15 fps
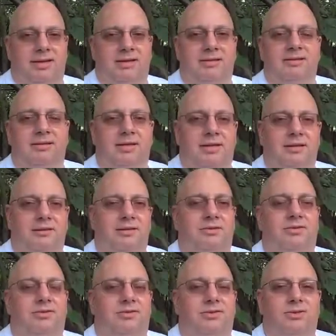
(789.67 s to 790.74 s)
in its
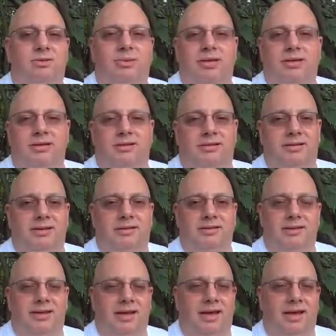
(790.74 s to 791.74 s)
ignorance and stupidity,